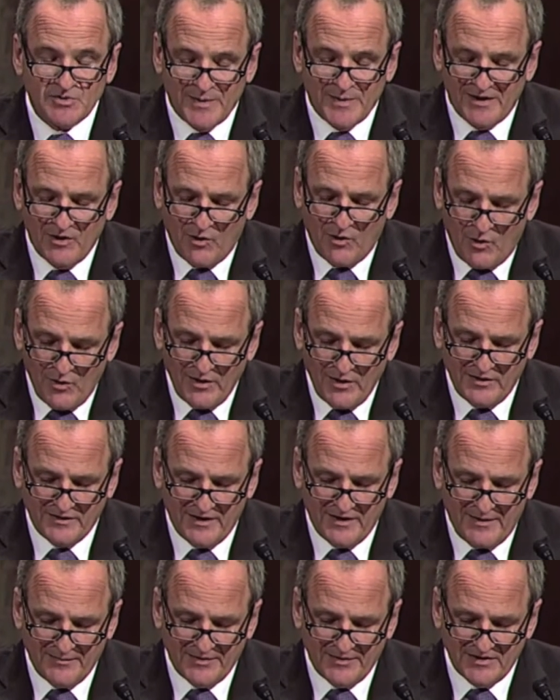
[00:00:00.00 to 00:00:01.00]
used by
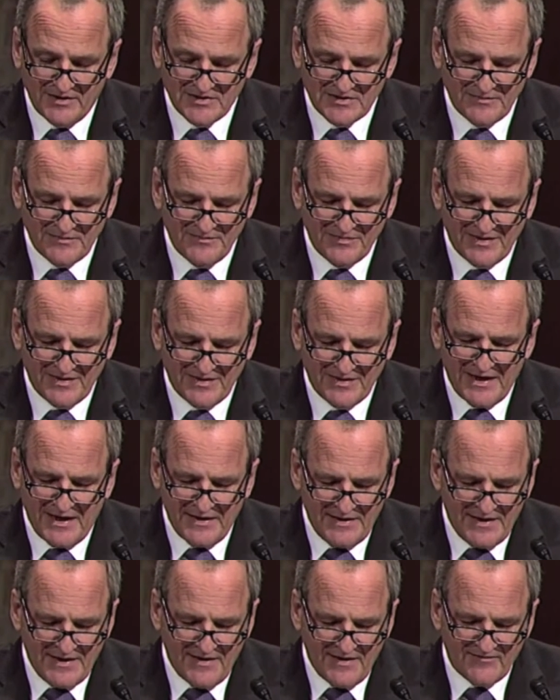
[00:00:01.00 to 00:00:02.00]
oil companies
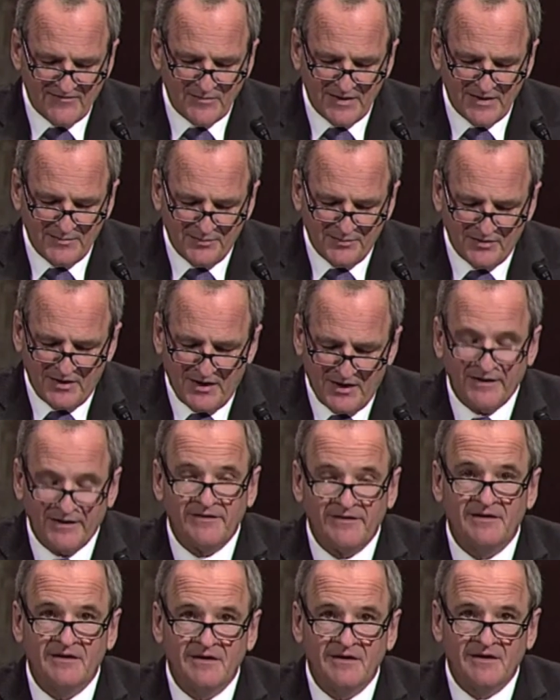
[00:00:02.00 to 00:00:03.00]
had never been
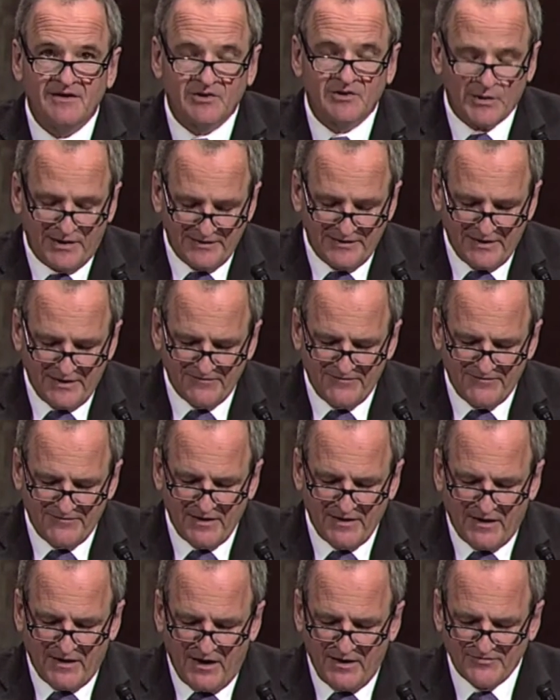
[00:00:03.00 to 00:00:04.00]
applied to
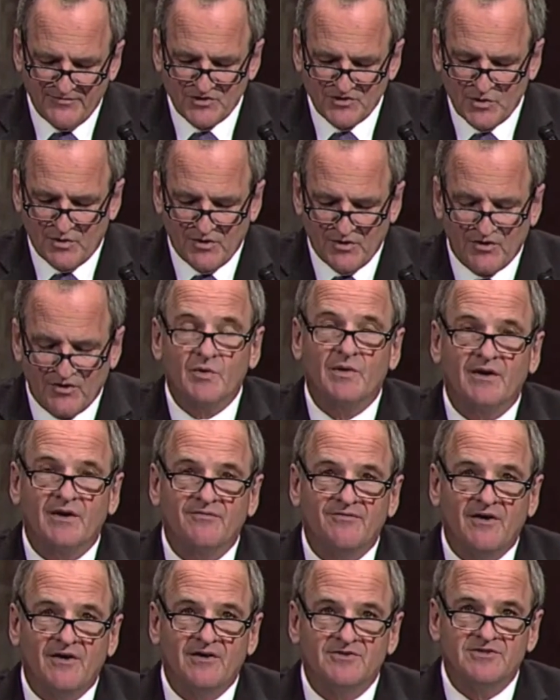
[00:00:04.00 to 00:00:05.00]
identifying offshore
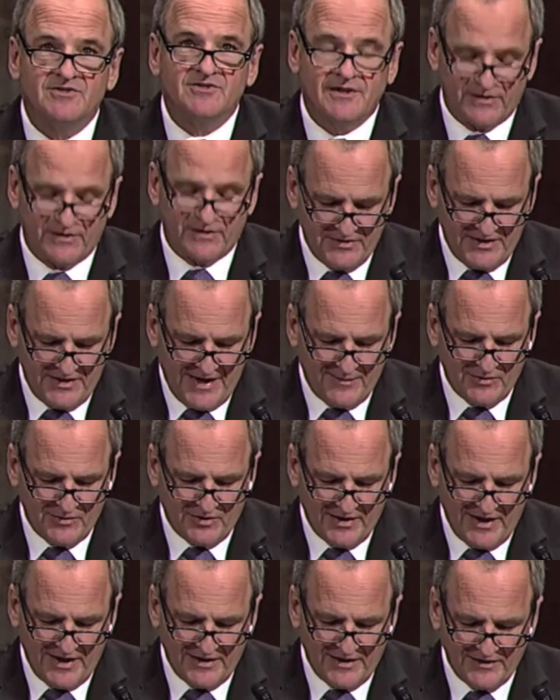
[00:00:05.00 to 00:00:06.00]
earthquake faults near
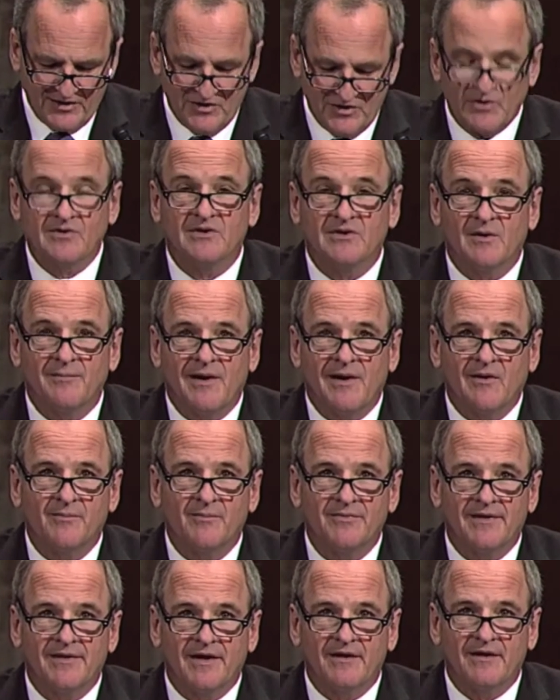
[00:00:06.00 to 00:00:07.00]
Diablo Canyon Nuclear
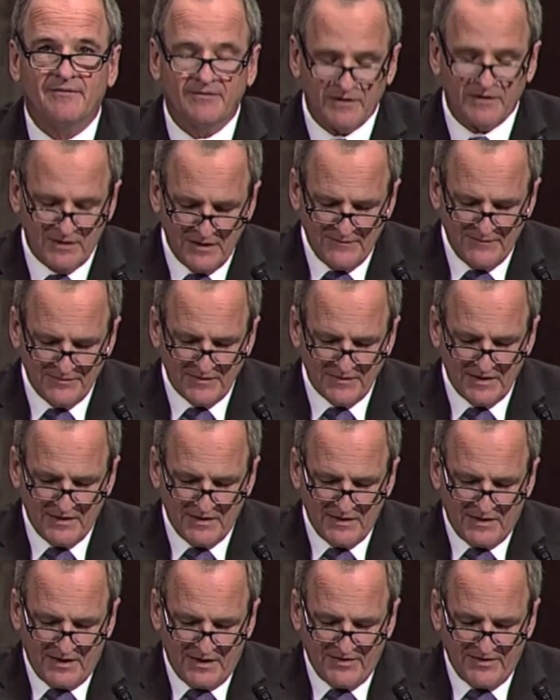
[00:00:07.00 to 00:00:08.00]
Power Plant.
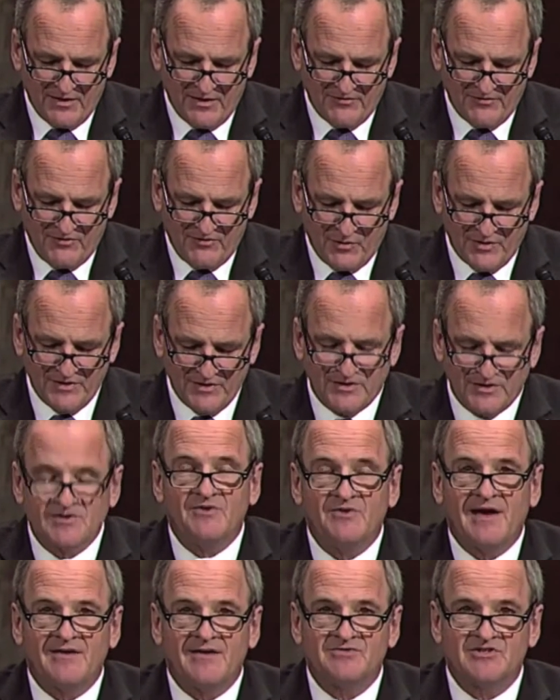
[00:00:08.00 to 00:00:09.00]
I therefore,
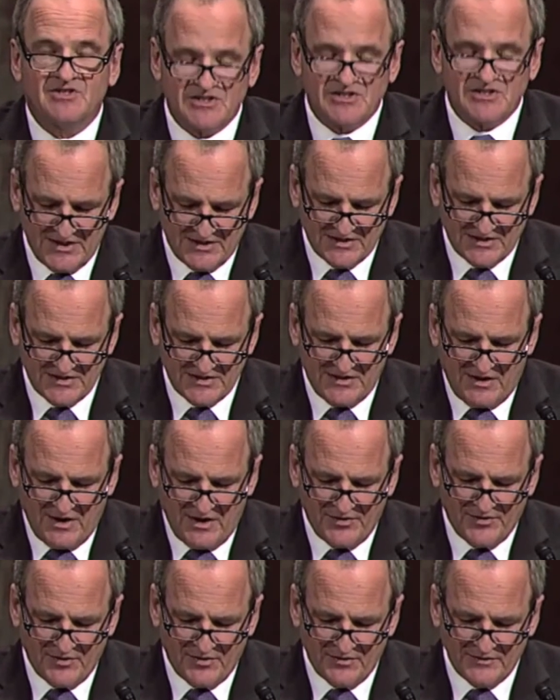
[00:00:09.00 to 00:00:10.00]
in two thousand six,
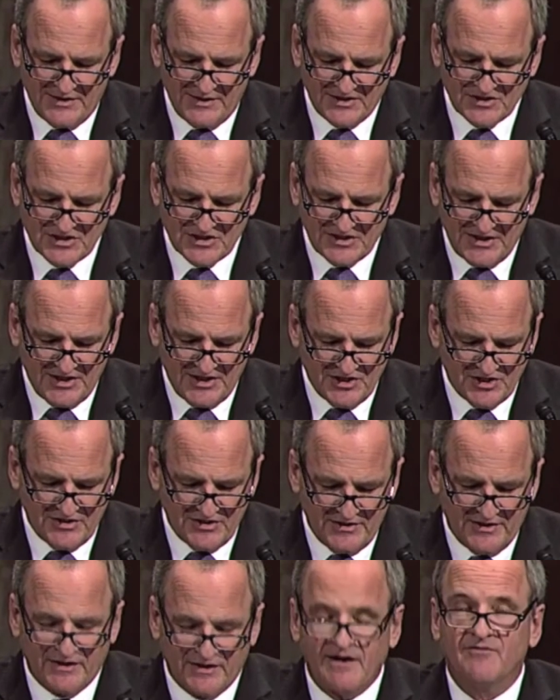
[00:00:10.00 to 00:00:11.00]
authored
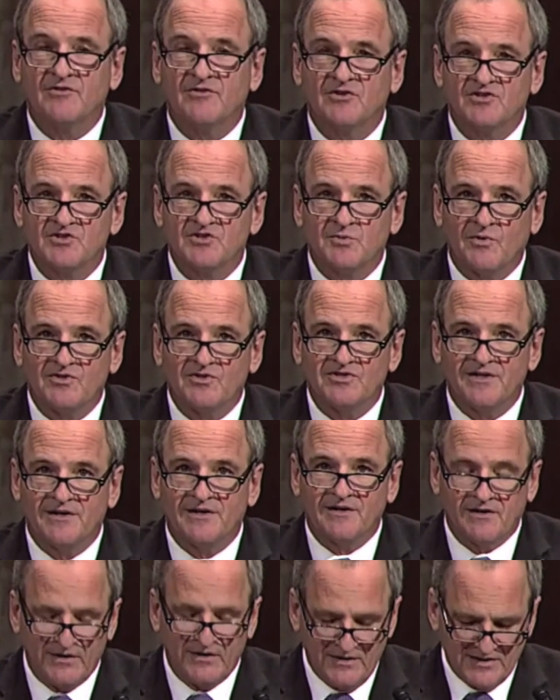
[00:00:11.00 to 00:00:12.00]
legislation, and Governor
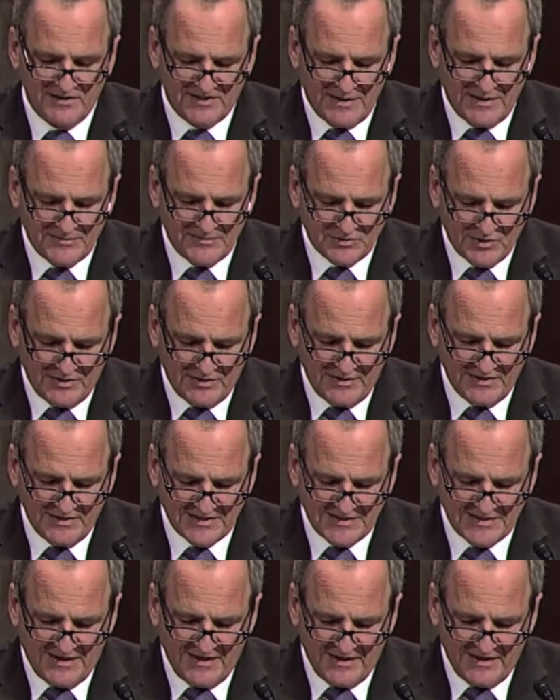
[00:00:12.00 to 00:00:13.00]
Schwarzenegger
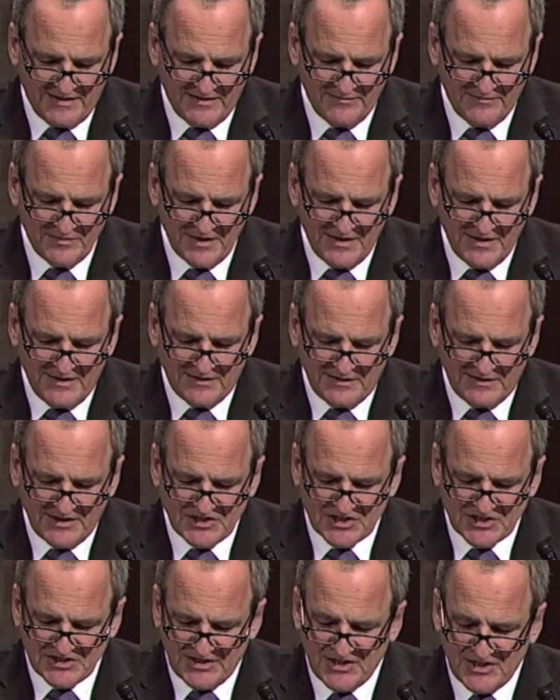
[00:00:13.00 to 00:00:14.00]
subsequently signed
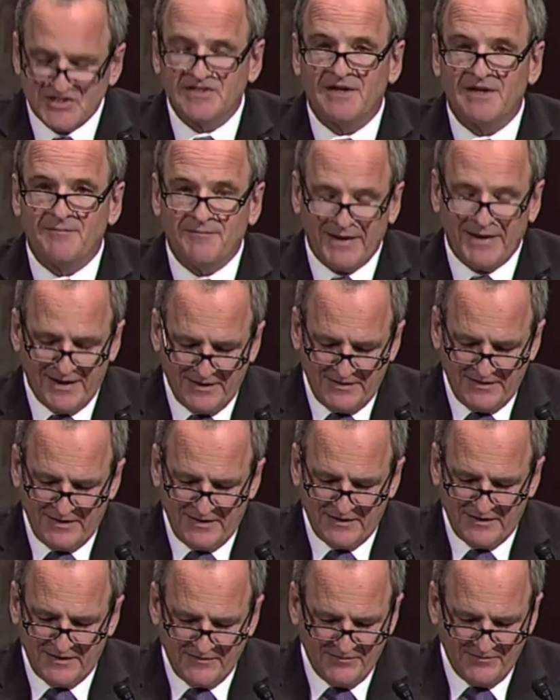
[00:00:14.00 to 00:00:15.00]
legislation that
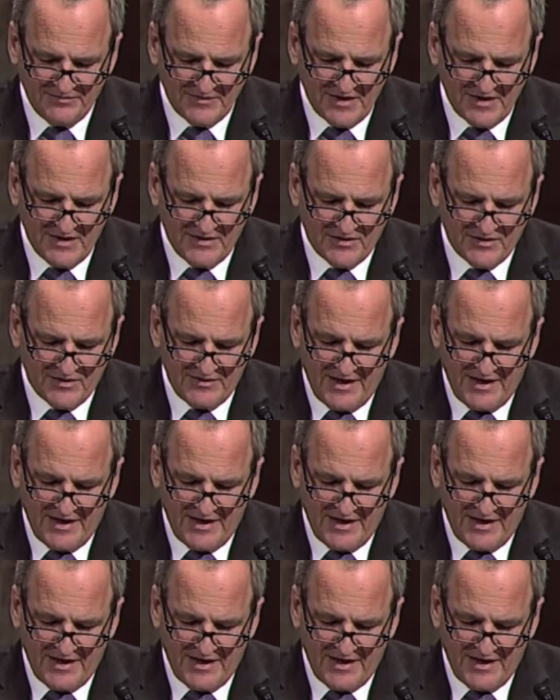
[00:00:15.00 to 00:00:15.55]
mandated